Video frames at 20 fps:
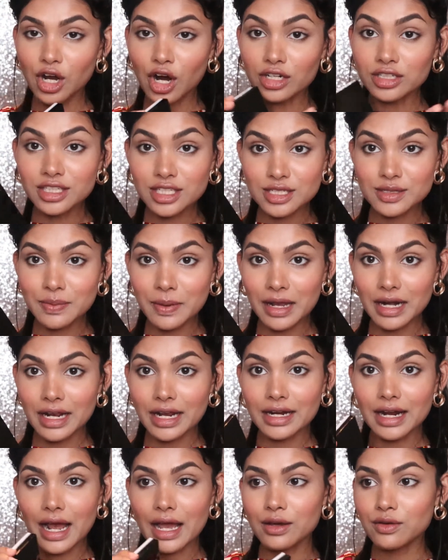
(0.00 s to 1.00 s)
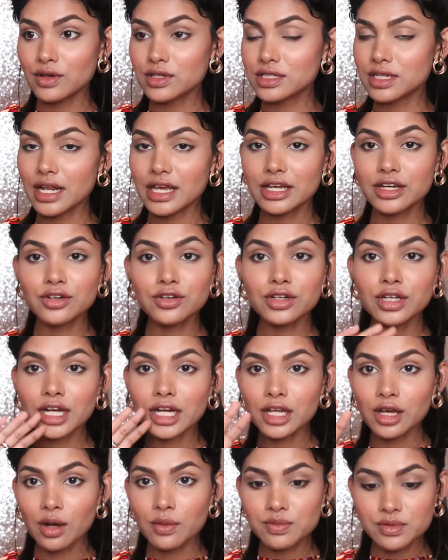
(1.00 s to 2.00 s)
got this palette I was like
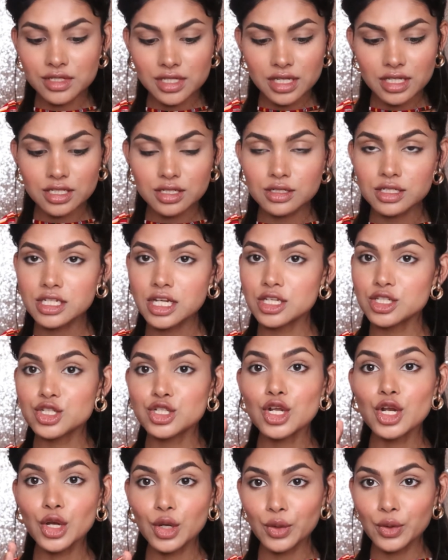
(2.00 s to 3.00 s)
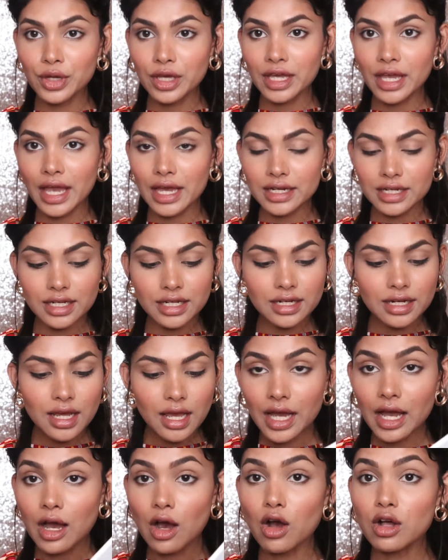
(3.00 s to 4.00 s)
really obsessed just looking at it
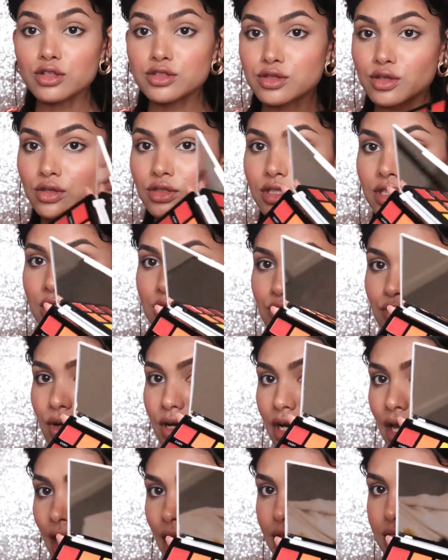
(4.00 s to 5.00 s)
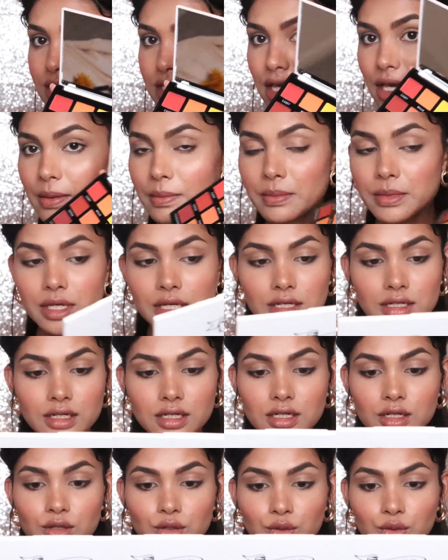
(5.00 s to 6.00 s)
yeah also this one has a
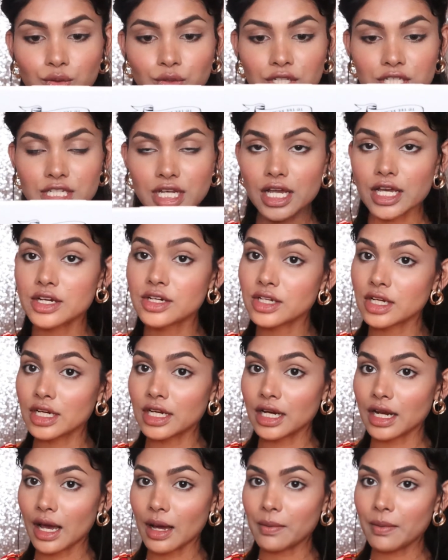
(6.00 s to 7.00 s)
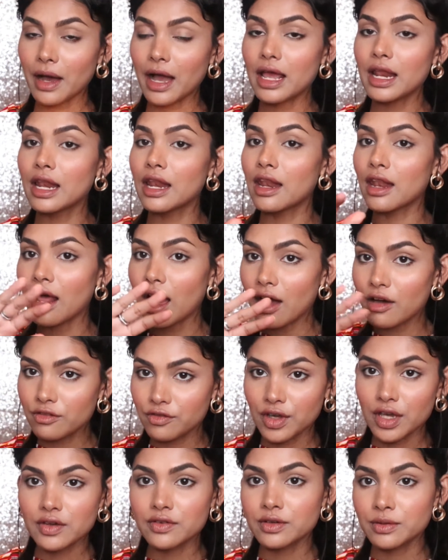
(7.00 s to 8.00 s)
mirror which I really love I
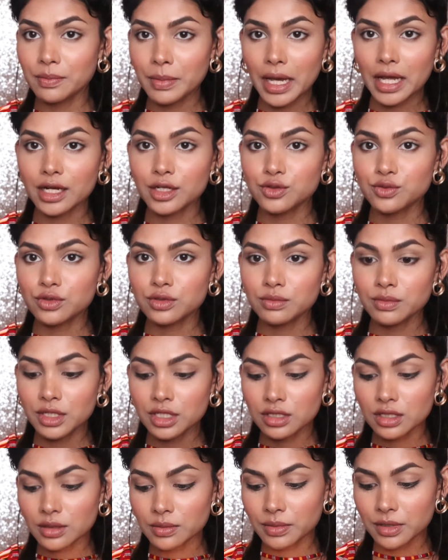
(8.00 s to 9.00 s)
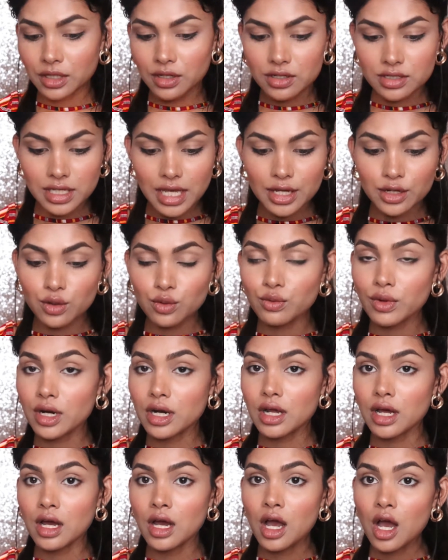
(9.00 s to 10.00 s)
love every palette with mirror because I don't
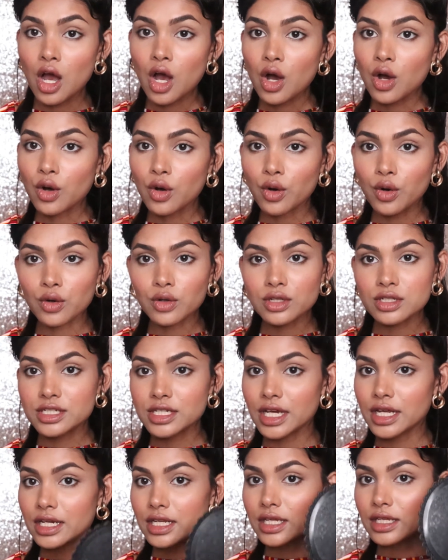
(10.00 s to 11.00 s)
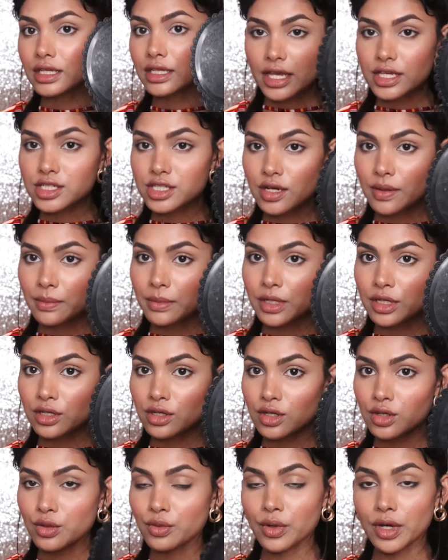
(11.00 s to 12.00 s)
wanna hold any extra
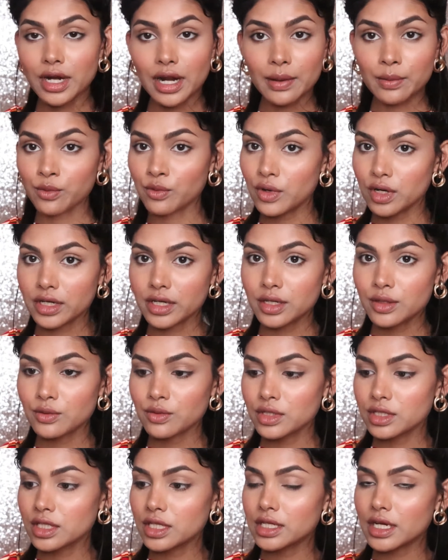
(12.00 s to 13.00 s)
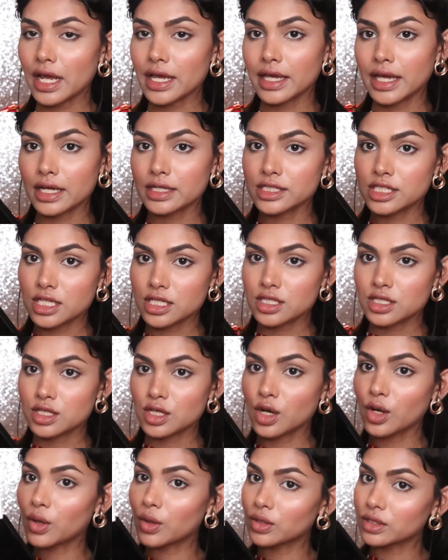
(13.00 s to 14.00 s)
mirror when I'm working with it I can just
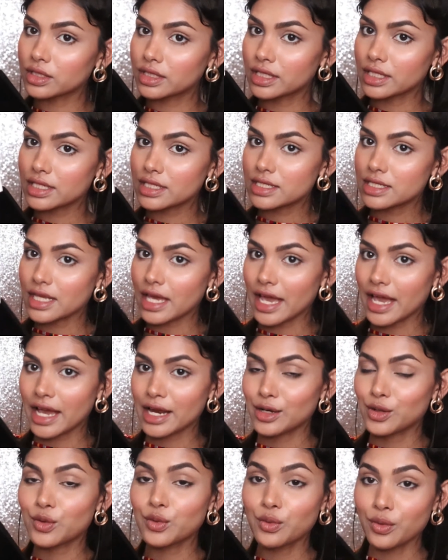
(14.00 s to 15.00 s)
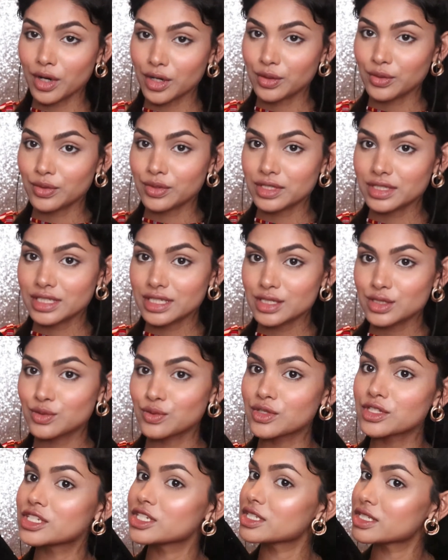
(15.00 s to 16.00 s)
hold this and work with this
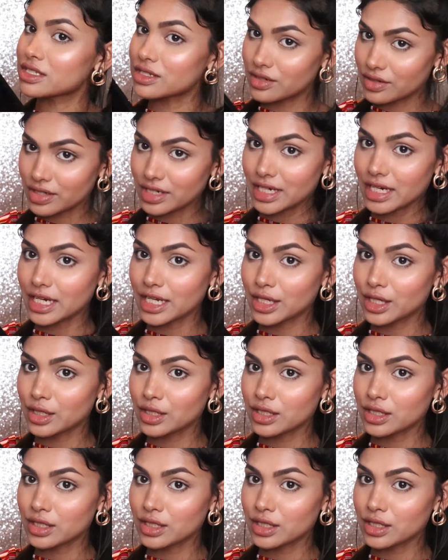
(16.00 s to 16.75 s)
which is really